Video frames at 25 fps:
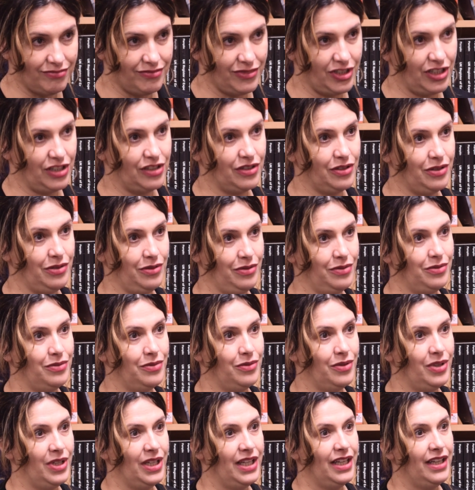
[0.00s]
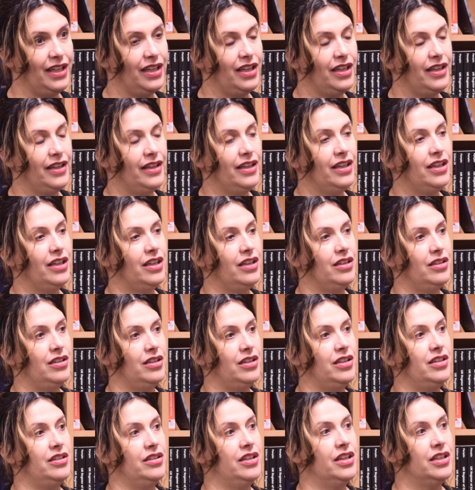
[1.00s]
it grew.
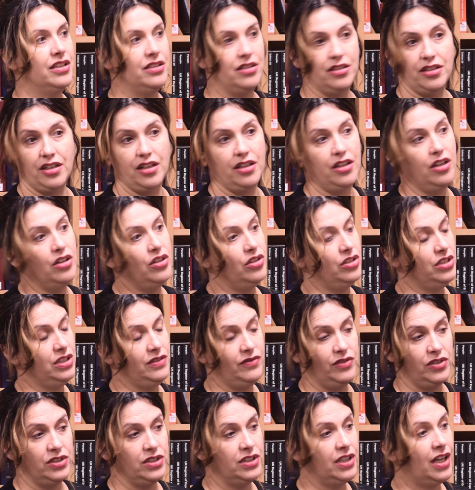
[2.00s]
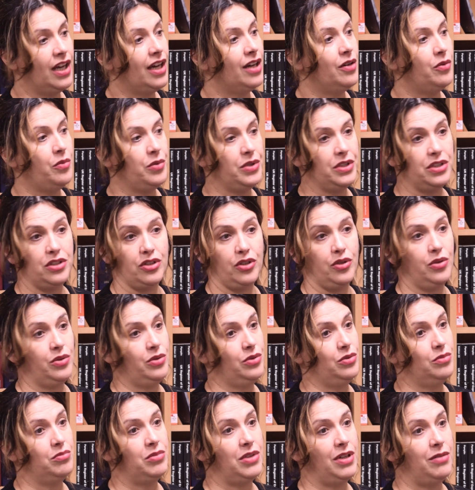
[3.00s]
And then even now we
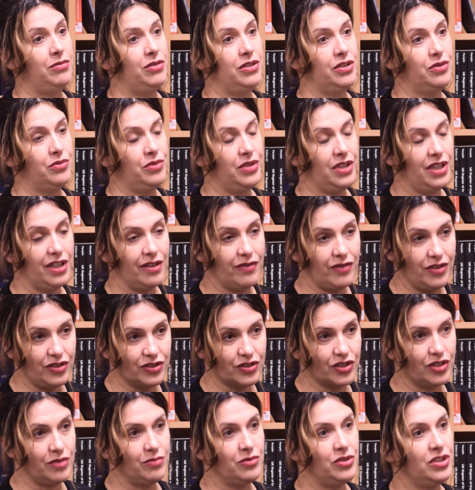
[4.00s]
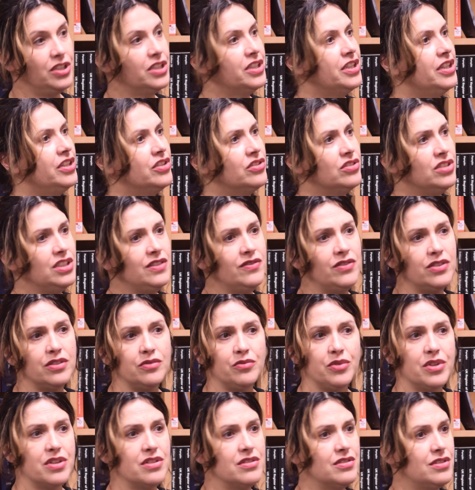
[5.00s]
talk to public, we have this communication,
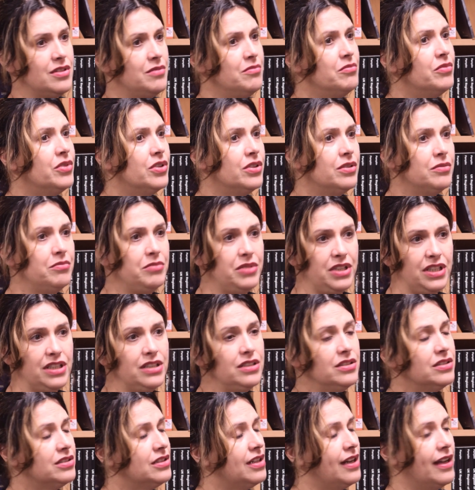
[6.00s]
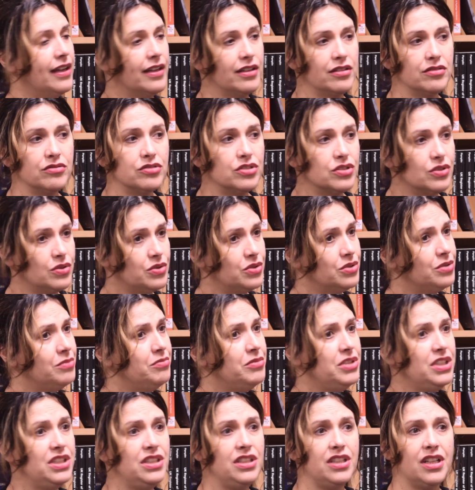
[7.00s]
even with simple means like social
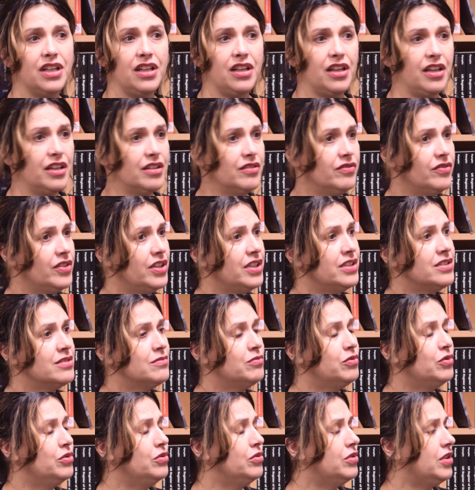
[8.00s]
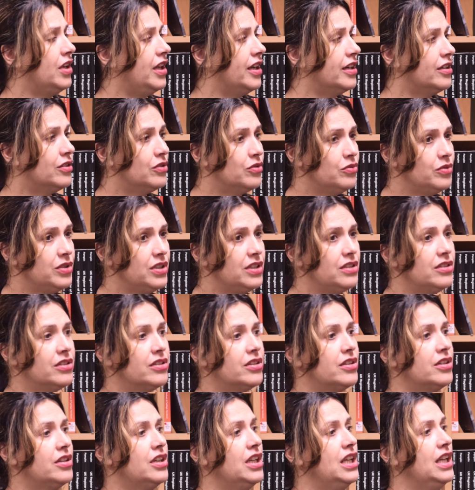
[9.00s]
media, like Facebook, like
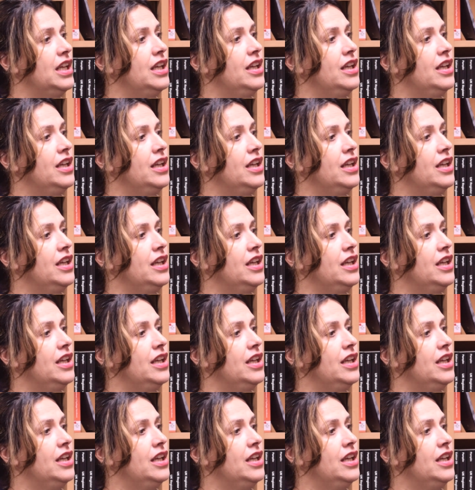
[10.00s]
Twitter,